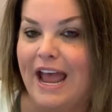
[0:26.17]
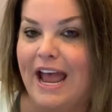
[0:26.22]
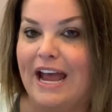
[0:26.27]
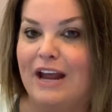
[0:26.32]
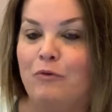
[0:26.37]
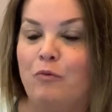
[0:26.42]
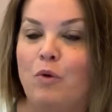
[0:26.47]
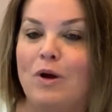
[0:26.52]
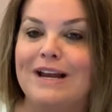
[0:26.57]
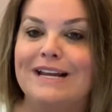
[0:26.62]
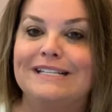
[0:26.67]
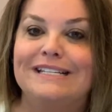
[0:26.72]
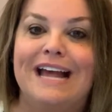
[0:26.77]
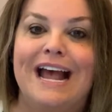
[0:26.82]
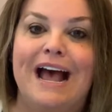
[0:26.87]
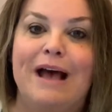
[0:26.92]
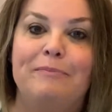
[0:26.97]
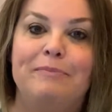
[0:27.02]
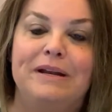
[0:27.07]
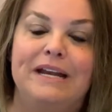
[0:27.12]
And what is
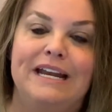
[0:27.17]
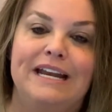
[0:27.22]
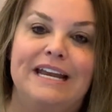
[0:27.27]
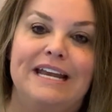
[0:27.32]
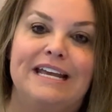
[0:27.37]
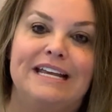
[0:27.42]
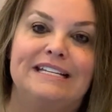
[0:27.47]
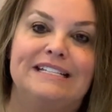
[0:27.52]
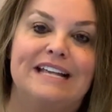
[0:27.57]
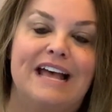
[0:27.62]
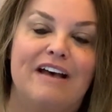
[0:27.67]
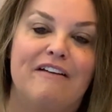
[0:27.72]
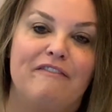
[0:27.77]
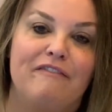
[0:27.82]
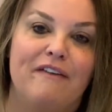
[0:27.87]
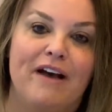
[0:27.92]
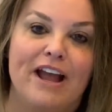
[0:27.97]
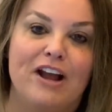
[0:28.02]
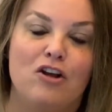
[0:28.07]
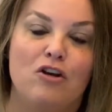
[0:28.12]
happening is that
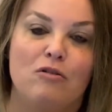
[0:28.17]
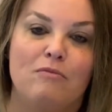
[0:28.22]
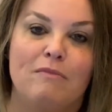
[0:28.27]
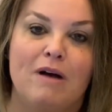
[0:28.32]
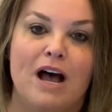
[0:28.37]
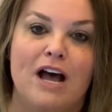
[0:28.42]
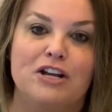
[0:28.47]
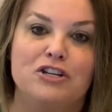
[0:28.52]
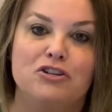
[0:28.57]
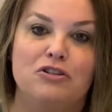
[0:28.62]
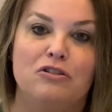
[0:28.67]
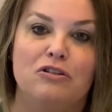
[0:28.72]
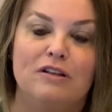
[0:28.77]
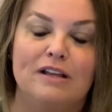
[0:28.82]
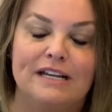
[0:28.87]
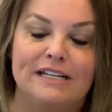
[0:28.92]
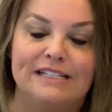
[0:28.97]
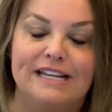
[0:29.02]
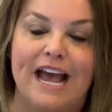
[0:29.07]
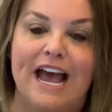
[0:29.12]
FICO
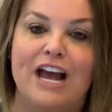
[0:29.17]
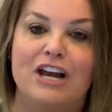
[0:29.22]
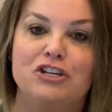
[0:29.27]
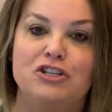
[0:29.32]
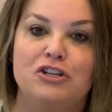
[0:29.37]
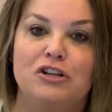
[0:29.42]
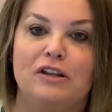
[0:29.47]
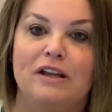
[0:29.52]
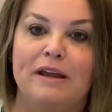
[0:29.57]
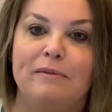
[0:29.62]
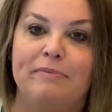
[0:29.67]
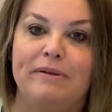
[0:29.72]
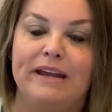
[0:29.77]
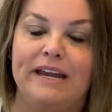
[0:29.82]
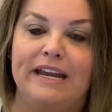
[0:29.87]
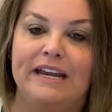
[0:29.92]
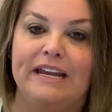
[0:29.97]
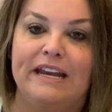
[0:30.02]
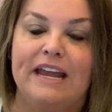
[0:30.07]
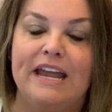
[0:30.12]
module is actually
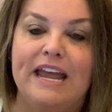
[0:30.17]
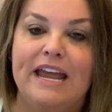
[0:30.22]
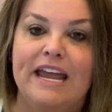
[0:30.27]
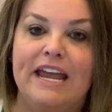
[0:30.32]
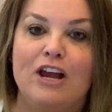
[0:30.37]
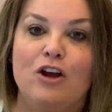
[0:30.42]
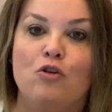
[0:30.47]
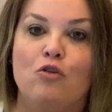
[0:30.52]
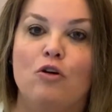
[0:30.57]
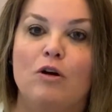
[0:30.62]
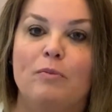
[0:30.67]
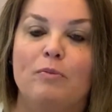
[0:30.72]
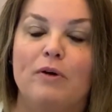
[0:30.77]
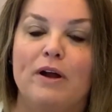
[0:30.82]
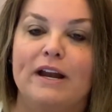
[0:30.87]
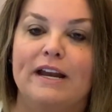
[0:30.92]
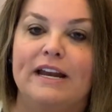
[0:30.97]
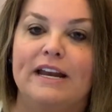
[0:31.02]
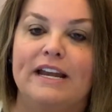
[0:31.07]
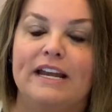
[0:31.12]
being
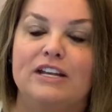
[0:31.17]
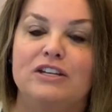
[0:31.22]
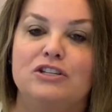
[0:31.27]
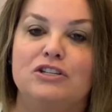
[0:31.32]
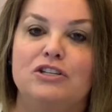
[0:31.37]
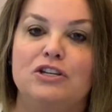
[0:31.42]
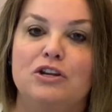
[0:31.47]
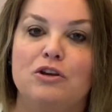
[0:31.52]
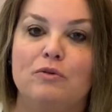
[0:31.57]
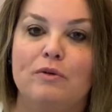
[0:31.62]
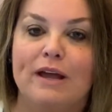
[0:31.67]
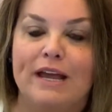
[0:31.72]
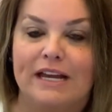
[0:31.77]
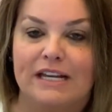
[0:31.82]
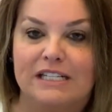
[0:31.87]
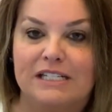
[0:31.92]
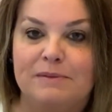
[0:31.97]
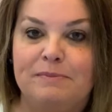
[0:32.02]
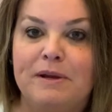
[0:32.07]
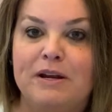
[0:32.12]
incorporated into
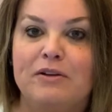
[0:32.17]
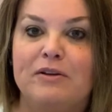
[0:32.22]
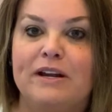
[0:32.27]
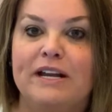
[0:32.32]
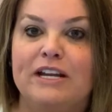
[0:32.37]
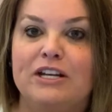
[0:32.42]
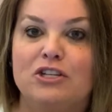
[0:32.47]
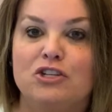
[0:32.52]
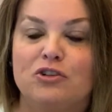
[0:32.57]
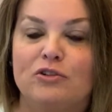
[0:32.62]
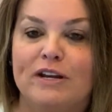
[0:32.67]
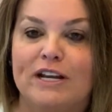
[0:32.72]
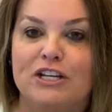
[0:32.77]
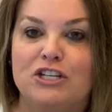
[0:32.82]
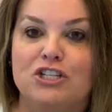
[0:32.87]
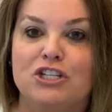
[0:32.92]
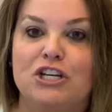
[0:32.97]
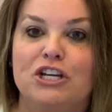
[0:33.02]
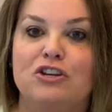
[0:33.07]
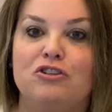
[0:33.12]
Experian,
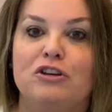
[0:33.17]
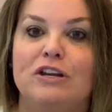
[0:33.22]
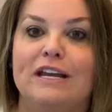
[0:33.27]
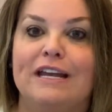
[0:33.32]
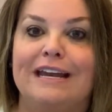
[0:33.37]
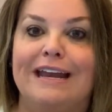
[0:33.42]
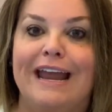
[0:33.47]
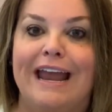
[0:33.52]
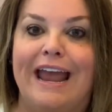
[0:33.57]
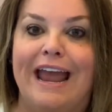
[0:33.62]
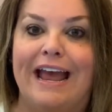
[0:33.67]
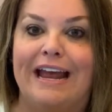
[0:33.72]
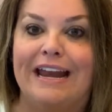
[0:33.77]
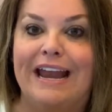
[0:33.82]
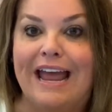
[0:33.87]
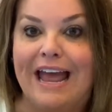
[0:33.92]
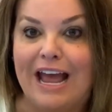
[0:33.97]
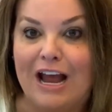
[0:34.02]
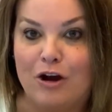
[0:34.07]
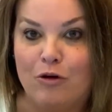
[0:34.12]
TransUnion,
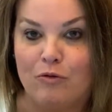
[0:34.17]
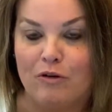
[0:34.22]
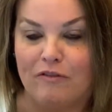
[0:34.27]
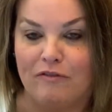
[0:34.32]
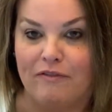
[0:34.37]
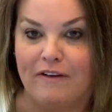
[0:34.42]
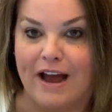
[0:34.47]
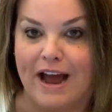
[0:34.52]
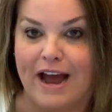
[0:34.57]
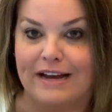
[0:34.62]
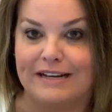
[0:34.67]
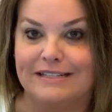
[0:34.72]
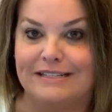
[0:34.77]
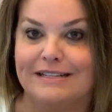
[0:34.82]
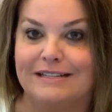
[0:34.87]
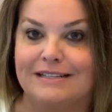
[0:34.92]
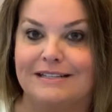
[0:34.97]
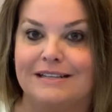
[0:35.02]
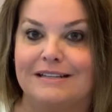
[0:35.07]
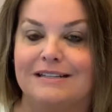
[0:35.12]
and
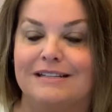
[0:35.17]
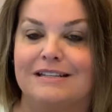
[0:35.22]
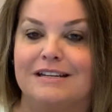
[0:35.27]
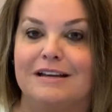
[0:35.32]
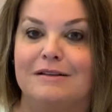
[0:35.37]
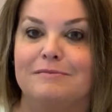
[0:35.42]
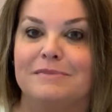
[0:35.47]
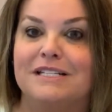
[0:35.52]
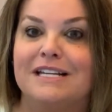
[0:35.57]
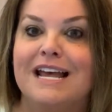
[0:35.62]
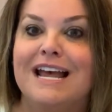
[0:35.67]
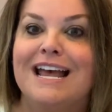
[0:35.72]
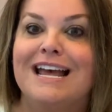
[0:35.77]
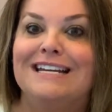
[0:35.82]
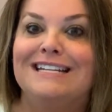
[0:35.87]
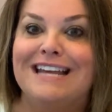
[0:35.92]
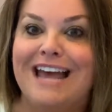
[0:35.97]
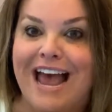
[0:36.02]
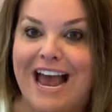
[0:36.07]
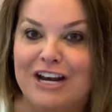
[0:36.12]
Equifax's systems
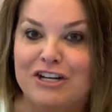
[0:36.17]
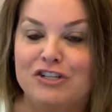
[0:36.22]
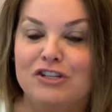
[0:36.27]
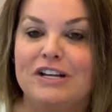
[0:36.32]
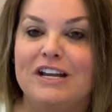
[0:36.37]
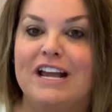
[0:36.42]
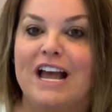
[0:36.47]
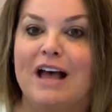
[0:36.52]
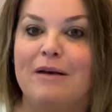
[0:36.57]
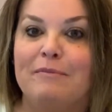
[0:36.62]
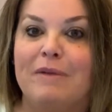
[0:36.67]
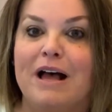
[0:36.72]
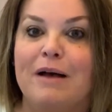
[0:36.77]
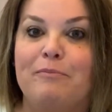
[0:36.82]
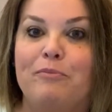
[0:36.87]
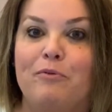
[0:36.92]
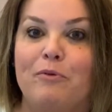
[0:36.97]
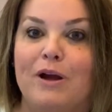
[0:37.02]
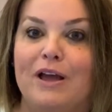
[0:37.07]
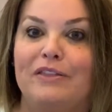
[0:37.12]
to actually come
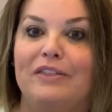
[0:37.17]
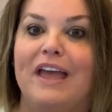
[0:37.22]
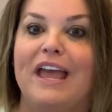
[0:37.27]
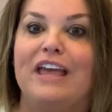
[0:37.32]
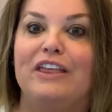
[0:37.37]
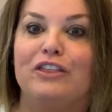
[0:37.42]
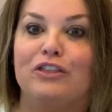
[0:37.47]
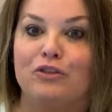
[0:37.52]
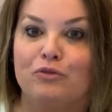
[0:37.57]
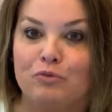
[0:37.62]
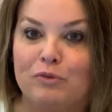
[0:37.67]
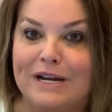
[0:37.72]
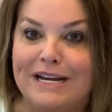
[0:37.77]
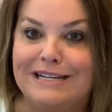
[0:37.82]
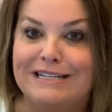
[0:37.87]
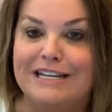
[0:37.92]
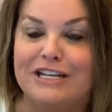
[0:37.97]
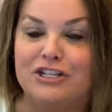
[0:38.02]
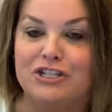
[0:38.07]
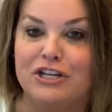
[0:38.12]
up with a
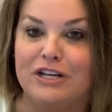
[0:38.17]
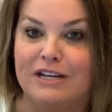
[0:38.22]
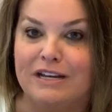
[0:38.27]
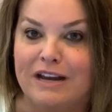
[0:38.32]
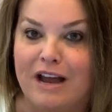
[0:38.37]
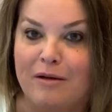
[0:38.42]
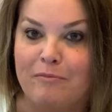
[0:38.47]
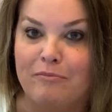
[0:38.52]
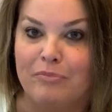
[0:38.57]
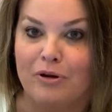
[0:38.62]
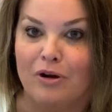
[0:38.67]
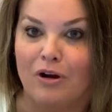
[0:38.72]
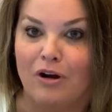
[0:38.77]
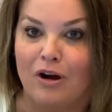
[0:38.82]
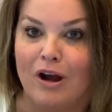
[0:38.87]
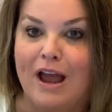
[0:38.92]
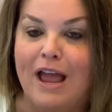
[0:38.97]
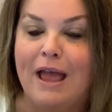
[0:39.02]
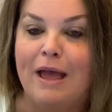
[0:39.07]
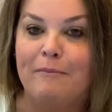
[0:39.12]
three-digit
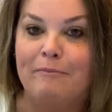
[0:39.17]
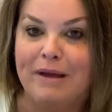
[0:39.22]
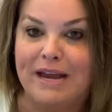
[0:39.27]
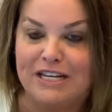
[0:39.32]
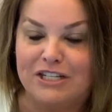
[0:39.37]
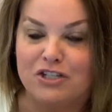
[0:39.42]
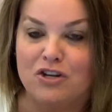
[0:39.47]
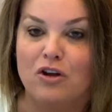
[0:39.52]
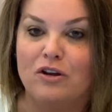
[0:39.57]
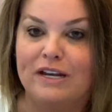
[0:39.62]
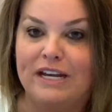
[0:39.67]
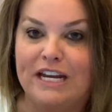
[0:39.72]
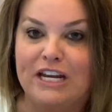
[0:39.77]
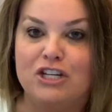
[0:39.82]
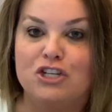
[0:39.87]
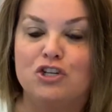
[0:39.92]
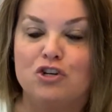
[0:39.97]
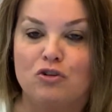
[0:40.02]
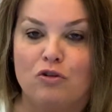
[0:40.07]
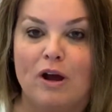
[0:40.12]
number based on
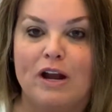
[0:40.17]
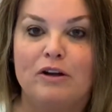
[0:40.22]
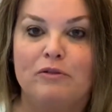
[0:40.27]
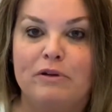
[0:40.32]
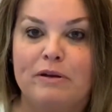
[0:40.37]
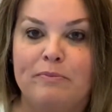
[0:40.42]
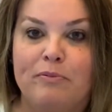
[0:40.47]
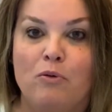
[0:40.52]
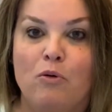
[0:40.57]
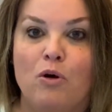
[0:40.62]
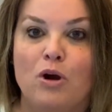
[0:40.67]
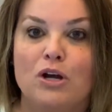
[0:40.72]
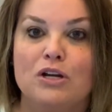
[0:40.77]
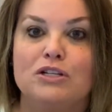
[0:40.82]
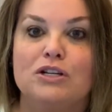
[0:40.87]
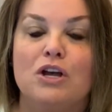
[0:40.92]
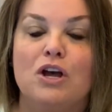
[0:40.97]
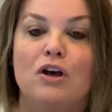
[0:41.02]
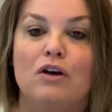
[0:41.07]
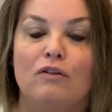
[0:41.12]
each credit
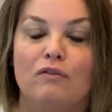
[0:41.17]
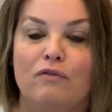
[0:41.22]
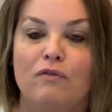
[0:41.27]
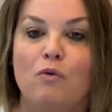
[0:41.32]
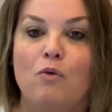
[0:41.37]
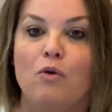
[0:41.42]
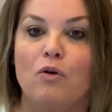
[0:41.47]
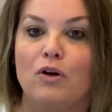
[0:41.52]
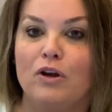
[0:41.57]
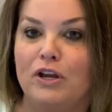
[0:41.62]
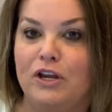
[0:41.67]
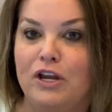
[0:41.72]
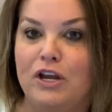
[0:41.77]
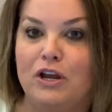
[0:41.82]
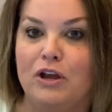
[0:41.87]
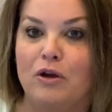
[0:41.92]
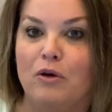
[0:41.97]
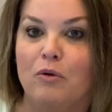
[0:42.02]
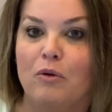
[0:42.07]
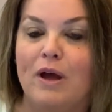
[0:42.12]
report for
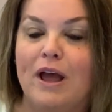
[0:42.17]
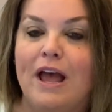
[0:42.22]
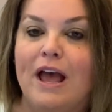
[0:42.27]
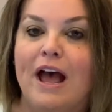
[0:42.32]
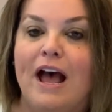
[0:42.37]
you.